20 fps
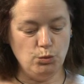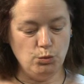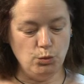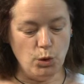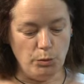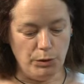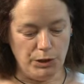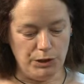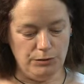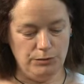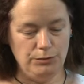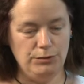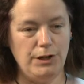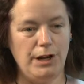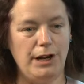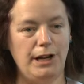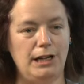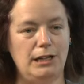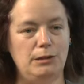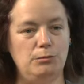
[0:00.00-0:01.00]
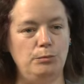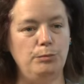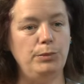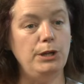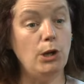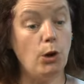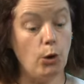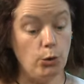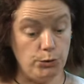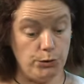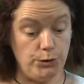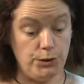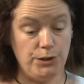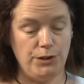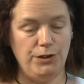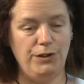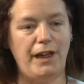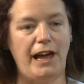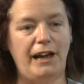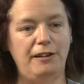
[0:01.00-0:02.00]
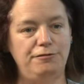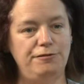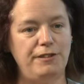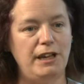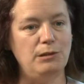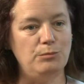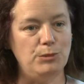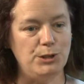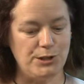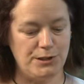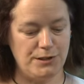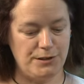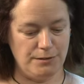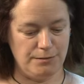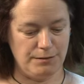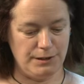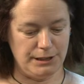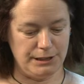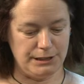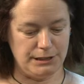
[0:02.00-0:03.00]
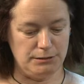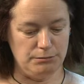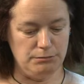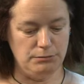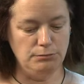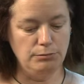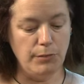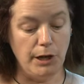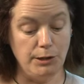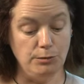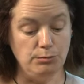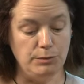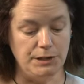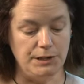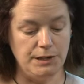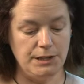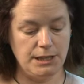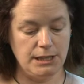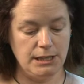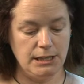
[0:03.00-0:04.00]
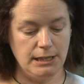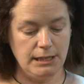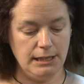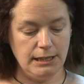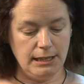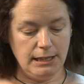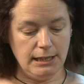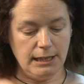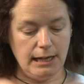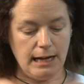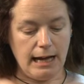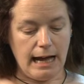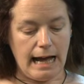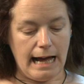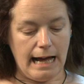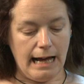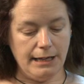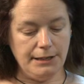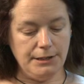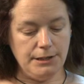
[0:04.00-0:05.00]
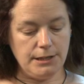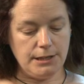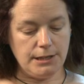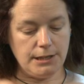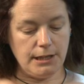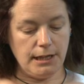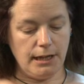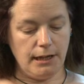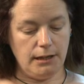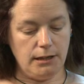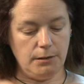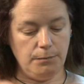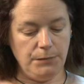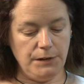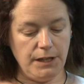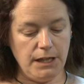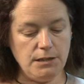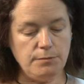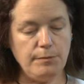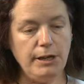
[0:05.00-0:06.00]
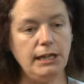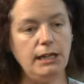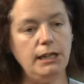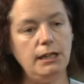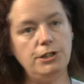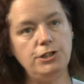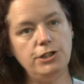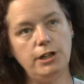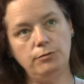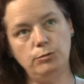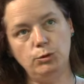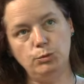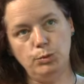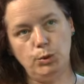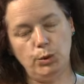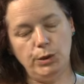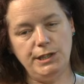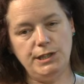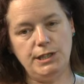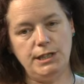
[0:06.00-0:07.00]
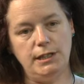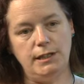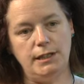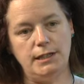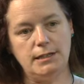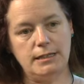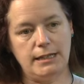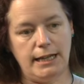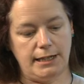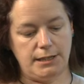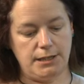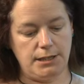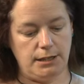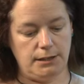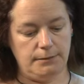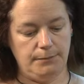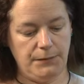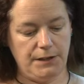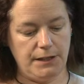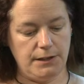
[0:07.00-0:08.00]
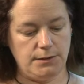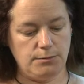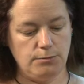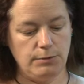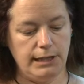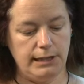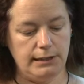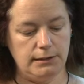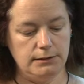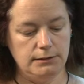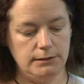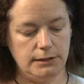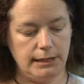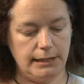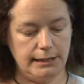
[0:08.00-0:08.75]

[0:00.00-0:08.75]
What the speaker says: woman beyond that famous moment. And he's making a general point in this letter as well.